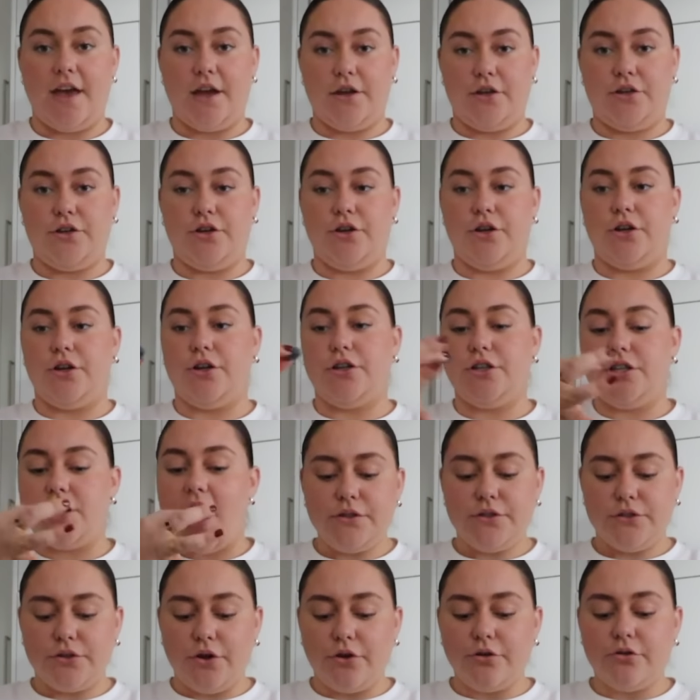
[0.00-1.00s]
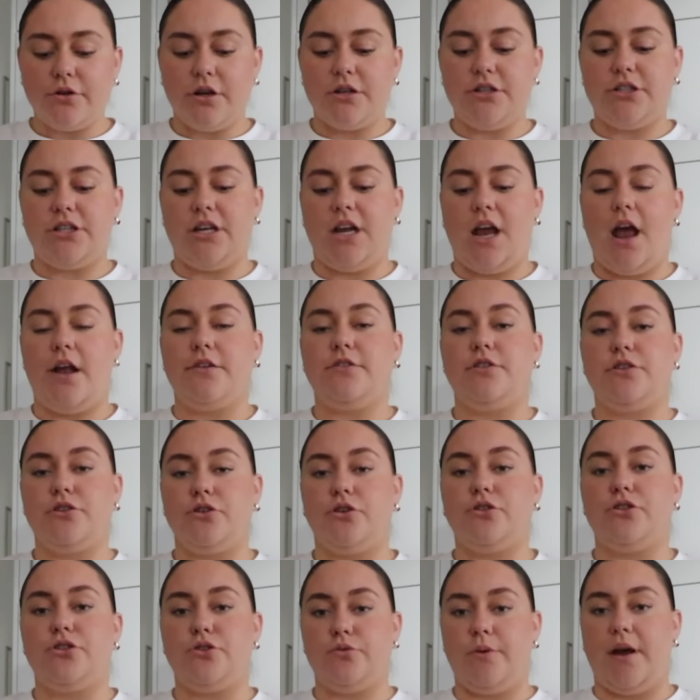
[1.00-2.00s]
they're huge, so crunchy and
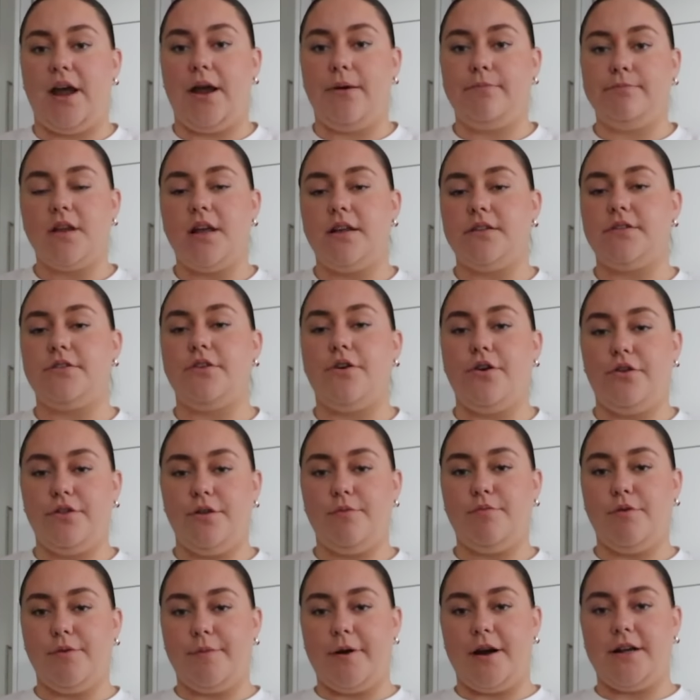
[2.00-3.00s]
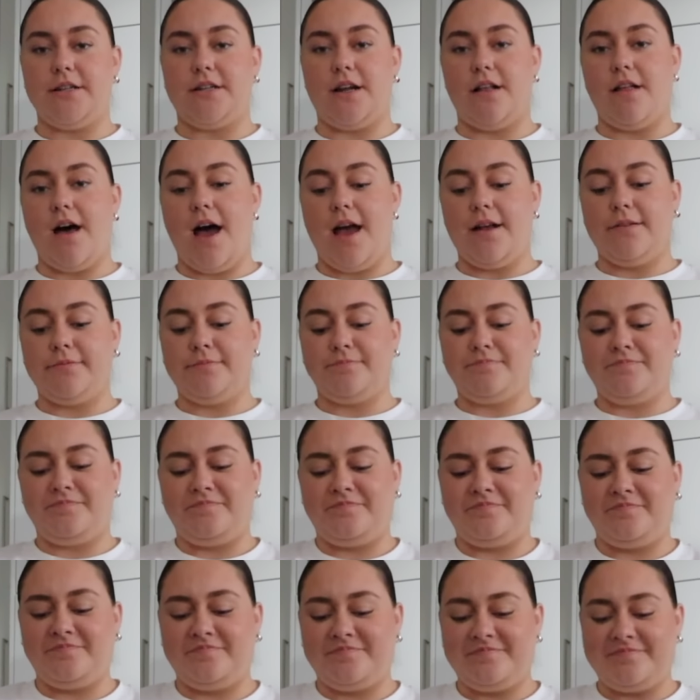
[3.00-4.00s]
so sweet. These are the only blueberries I like.
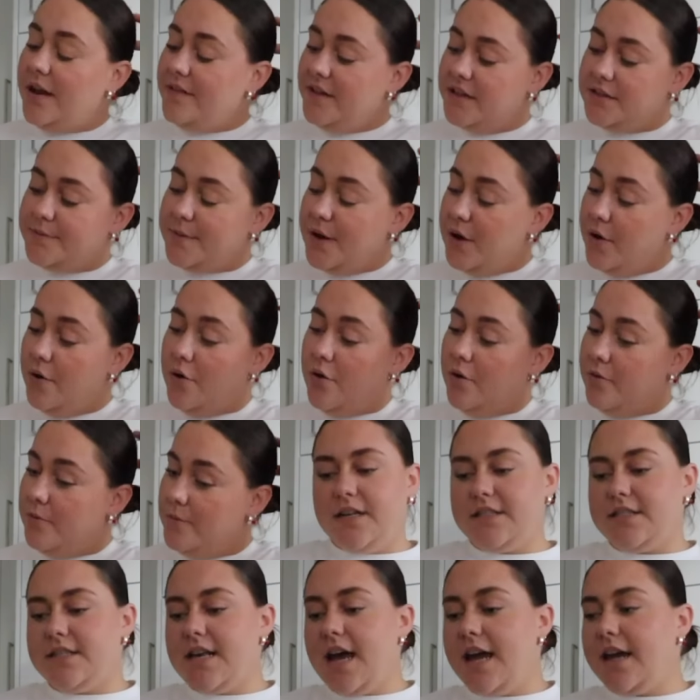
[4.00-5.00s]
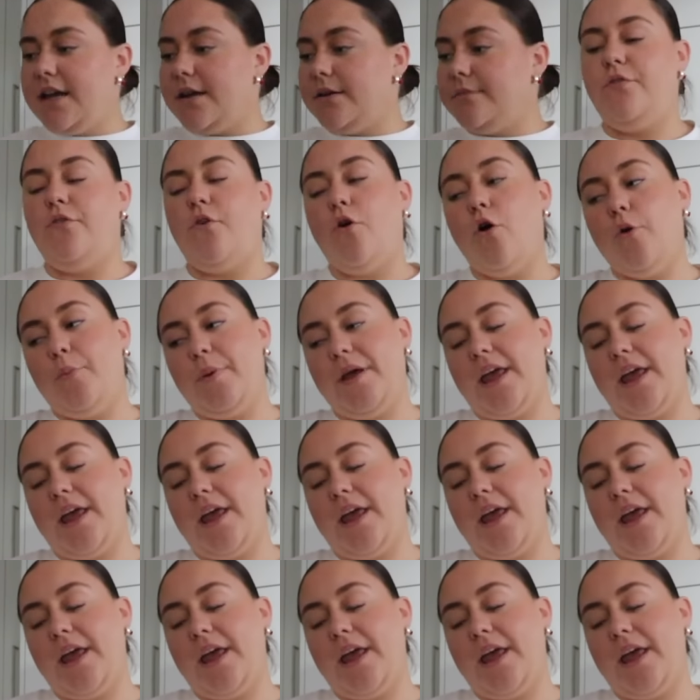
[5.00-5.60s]
And that's my haul. It's like 4